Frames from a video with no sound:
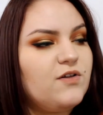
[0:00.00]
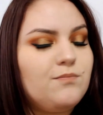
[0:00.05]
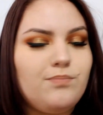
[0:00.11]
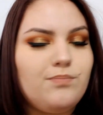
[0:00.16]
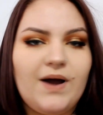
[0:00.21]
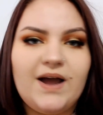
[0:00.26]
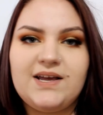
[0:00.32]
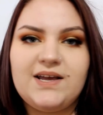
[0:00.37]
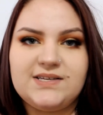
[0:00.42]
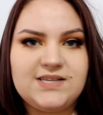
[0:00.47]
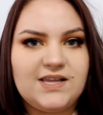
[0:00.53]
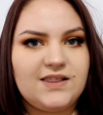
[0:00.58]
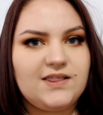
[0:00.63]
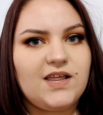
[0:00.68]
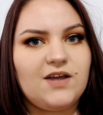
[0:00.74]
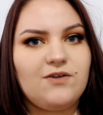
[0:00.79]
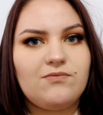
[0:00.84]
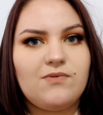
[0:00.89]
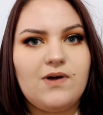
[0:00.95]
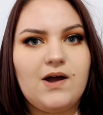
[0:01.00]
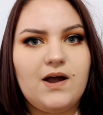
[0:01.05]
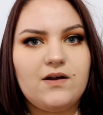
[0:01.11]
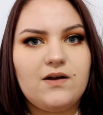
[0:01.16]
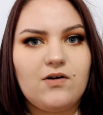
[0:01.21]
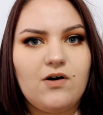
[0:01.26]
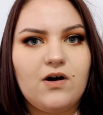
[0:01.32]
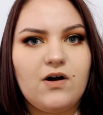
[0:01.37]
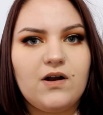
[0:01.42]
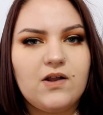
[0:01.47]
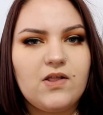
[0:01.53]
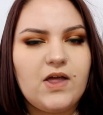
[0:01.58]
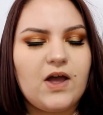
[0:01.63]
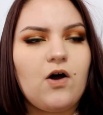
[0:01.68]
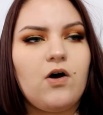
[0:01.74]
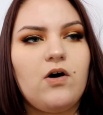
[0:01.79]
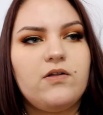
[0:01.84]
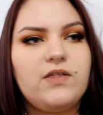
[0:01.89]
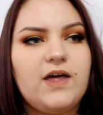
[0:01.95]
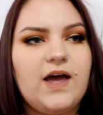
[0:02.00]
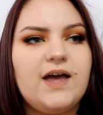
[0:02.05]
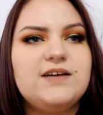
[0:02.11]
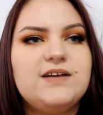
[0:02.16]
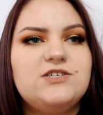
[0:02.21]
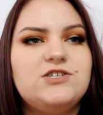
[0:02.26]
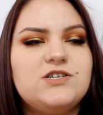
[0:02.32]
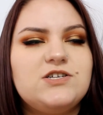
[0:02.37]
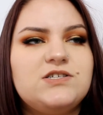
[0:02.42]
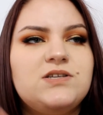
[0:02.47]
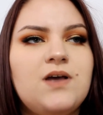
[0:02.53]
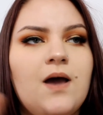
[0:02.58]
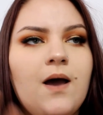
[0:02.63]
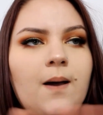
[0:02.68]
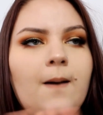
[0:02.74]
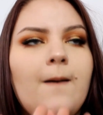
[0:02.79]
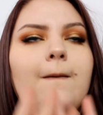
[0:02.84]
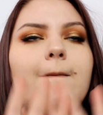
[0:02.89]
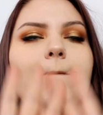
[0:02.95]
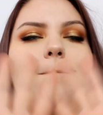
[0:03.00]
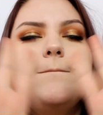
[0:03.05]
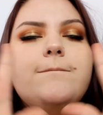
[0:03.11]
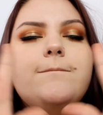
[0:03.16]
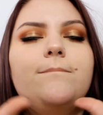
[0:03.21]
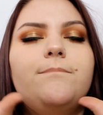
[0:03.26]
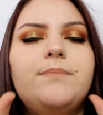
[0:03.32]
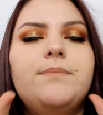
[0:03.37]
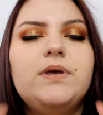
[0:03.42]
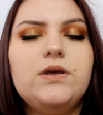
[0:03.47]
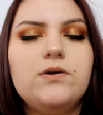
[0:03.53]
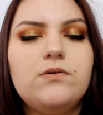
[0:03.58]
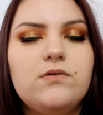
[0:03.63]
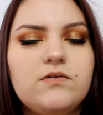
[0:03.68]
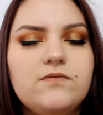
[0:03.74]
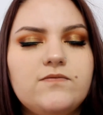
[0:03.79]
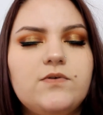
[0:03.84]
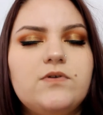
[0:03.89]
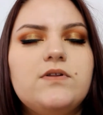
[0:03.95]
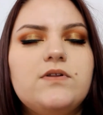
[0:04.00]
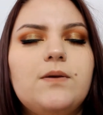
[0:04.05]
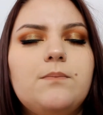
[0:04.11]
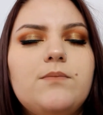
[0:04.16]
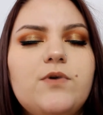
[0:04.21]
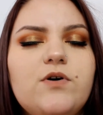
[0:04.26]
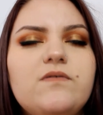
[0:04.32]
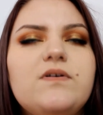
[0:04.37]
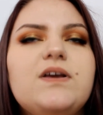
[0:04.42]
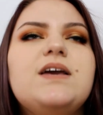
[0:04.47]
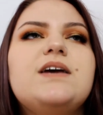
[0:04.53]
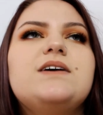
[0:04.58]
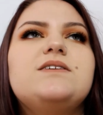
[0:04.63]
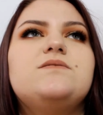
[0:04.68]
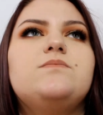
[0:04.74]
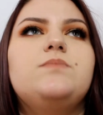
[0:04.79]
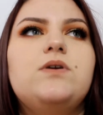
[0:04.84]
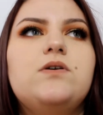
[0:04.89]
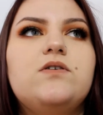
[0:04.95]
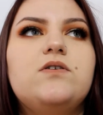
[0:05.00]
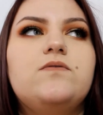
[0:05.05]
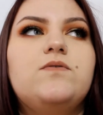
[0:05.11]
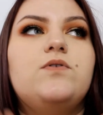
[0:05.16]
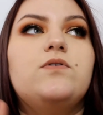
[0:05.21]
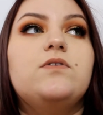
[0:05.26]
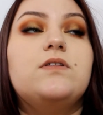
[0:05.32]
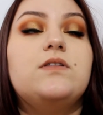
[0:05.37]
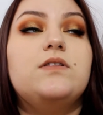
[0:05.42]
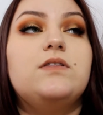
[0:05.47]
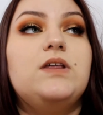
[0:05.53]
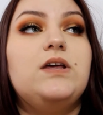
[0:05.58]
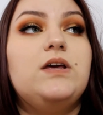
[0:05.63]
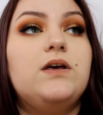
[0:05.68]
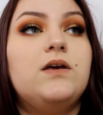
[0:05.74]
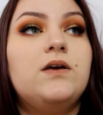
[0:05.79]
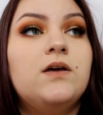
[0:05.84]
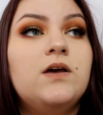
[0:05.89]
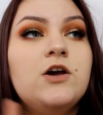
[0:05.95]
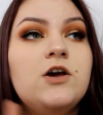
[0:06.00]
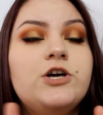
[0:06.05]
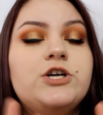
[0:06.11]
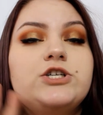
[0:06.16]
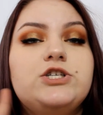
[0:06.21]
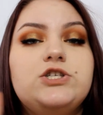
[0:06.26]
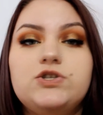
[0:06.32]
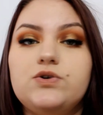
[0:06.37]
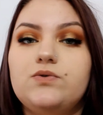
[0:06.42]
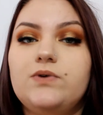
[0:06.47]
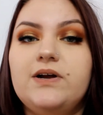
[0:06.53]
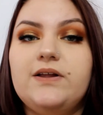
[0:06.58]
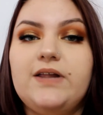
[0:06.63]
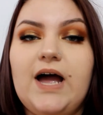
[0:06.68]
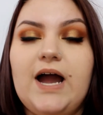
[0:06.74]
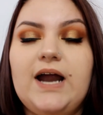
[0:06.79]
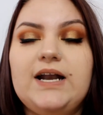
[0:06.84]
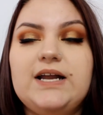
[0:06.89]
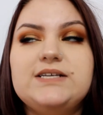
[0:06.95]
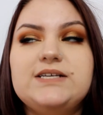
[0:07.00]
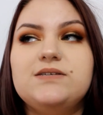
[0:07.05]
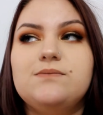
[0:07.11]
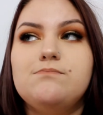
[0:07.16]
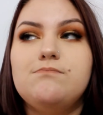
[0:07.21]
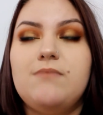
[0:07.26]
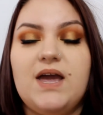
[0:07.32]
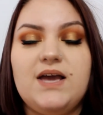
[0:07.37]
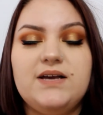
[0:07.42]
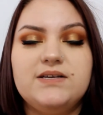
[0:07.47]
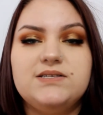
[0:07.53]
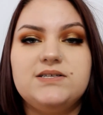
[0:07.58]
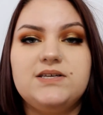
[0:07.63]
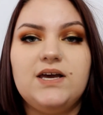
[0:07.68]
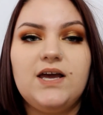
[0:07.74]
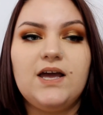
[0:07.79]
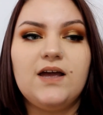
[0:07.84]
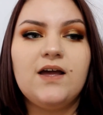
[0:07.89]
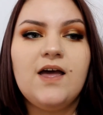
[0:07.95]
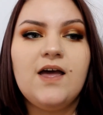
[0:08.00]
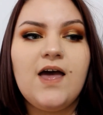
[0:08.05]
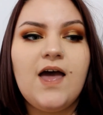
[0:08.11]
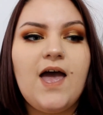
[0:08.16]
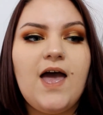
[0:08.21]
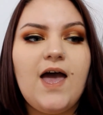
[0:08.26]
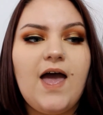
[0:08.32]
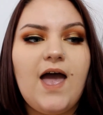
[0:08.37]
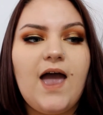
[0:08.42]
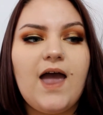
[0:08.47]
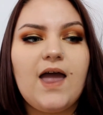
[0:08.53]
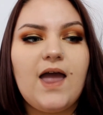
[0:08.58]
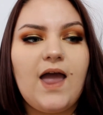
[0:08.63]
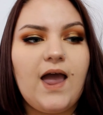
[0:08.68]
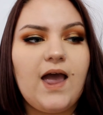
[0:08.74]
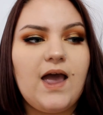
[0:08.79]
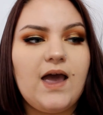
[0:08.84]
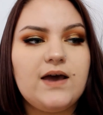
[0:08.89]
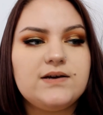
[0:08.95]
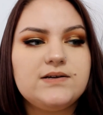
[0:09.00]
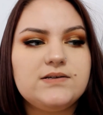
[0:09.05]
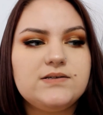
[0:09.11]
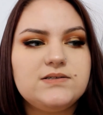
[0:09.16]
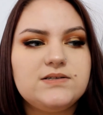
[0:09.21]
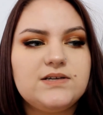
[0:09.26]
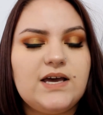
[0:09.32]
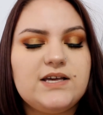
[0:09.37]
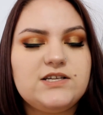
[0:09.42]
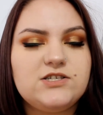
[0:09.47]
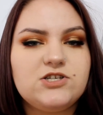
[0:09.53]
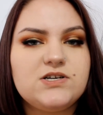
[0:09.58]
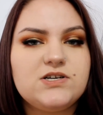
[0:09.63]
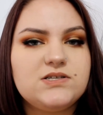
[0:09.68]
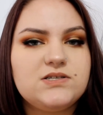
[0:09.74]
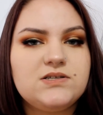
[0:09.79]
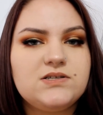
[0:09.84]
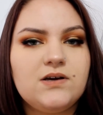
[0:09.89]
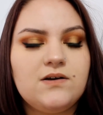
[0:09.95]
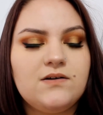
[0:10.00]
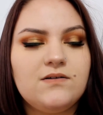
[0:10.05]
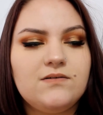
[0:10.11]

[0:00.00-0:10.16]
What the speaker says: bikes that they ride on, and like all that is just beautiful. The movie is beautiful. The storyline is amazing, and it's just